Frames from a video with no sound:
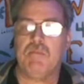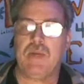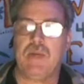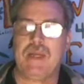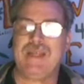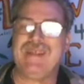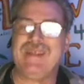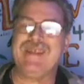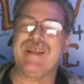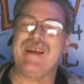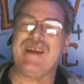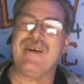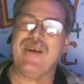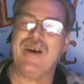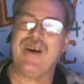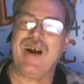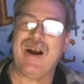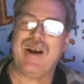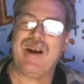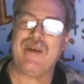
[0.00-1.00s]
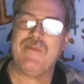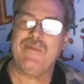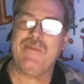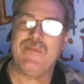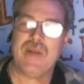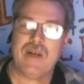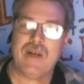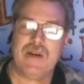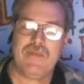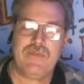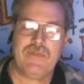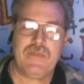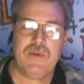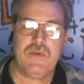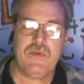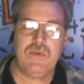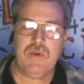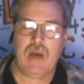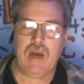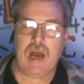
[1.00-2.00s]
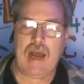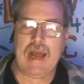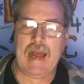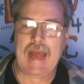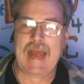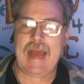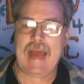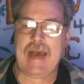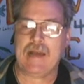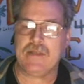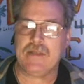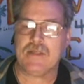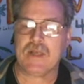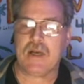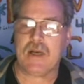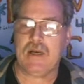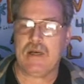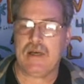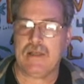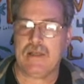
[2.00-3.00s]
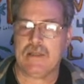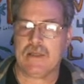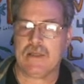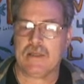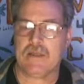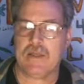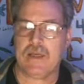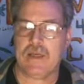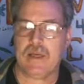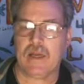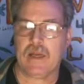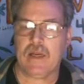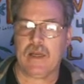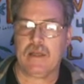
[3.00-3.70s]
but there are very few ads on the thing,